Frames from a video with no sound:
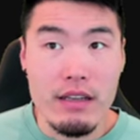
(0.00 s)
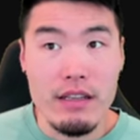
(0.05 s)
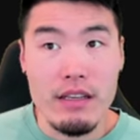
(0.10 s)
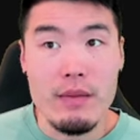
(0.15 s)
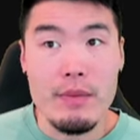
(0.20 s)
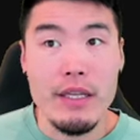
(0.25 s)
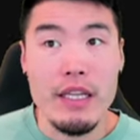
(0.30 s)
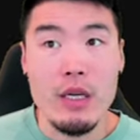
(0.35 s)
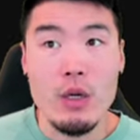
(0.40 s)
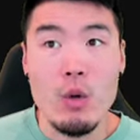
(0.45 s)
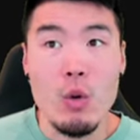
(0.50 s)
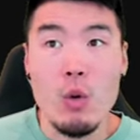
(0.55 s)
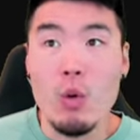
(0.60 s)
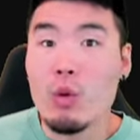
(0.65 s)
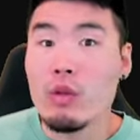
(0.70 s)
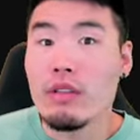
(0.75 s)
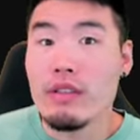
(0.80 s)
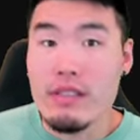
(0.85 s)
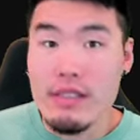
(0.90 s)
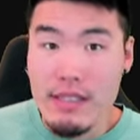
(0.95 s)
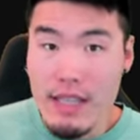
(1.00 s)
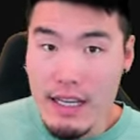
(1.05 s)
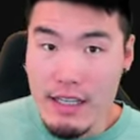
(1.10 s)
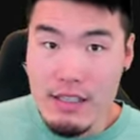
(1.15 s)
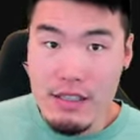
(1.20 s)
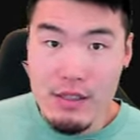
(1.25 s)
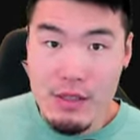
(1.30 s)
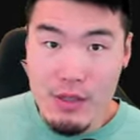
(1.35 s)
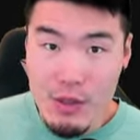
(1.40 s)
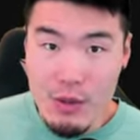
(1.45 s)
going to be like older
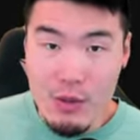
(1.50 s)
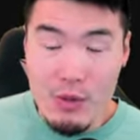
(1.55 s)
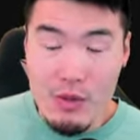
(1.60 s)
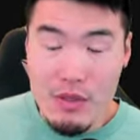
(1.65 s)
stages too.